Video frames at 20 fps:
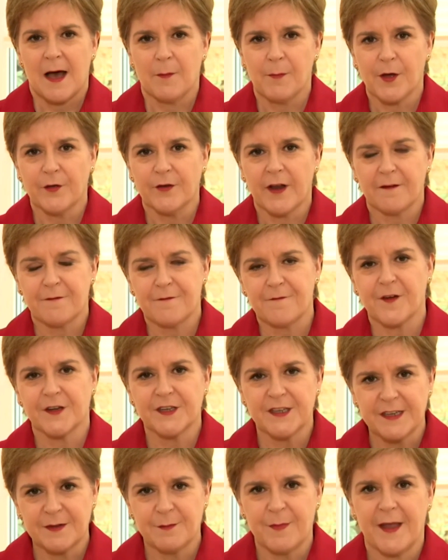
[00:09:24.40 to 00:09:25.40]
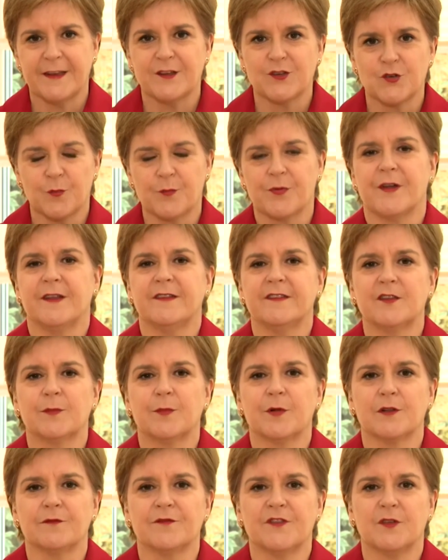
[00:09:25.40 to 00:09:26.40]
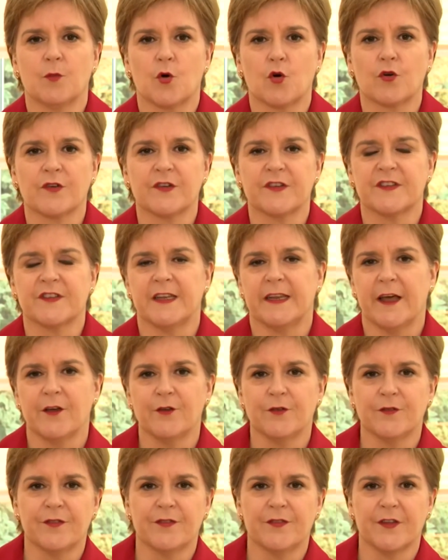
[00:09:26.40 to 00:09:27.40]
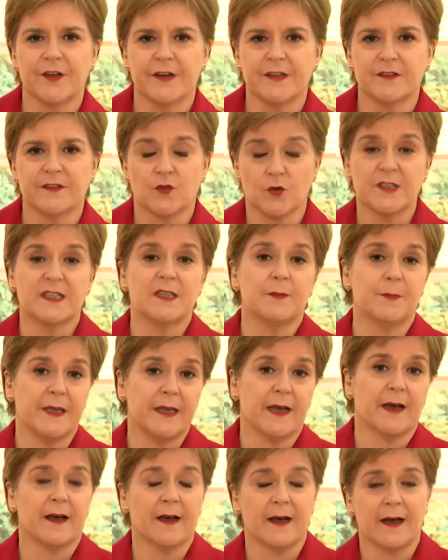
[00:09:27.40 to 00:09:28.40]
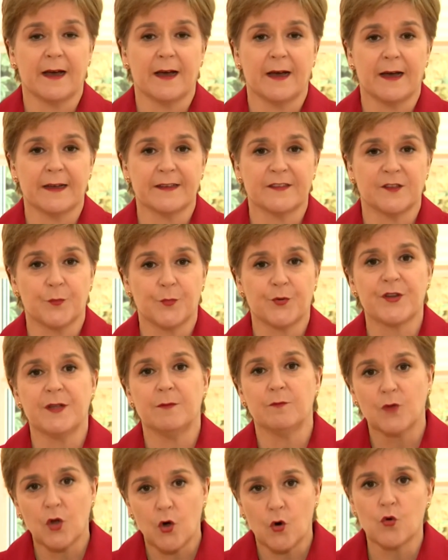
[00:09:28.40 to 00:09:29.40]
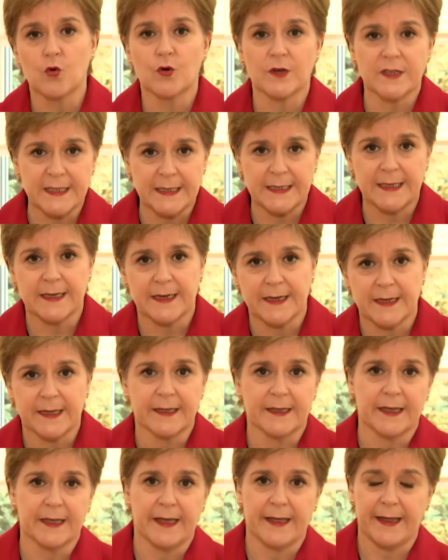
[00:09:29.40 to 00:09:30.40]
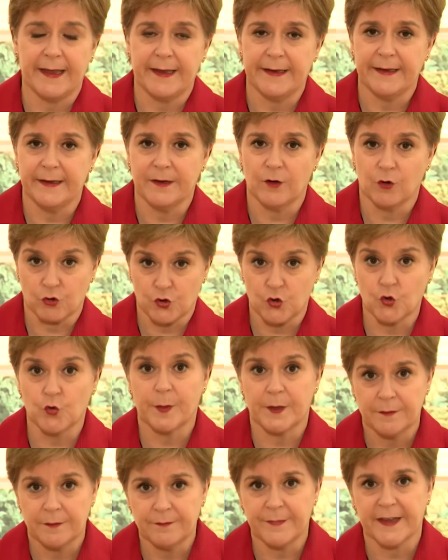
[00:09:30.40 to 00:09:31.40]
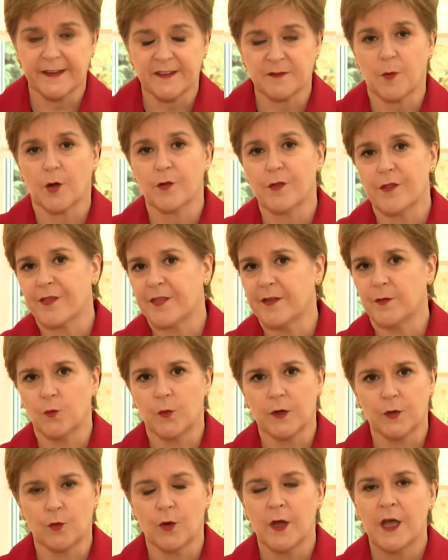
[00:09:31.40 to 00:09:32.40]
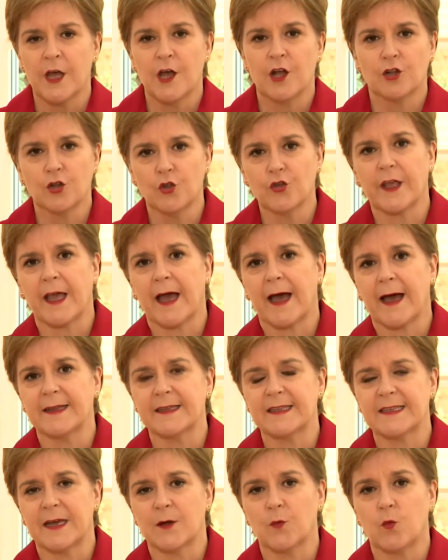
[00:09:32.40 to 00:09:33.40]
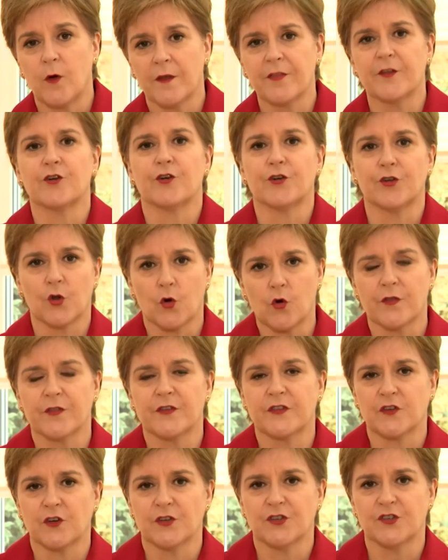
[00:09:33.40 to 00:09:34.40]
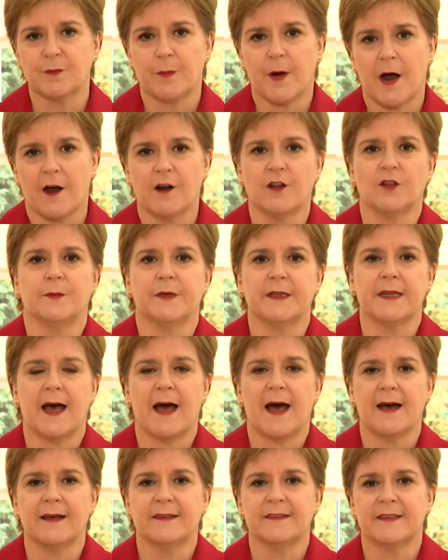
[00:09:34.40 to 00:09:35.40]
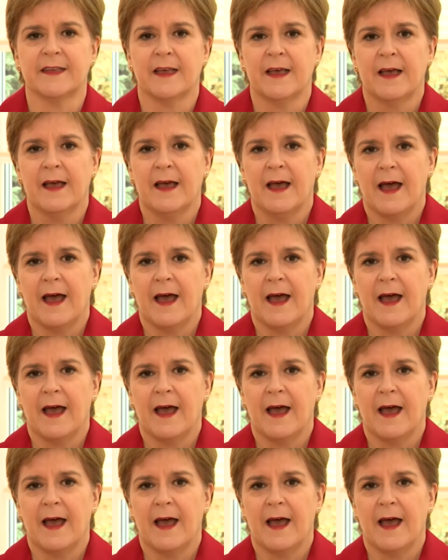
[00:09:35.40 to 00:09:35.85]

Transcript: about a fundamental principle of democracy. Now, there is going to be a Supreme Court hearing in October next month that will look at whether or not the Scottish Parliament has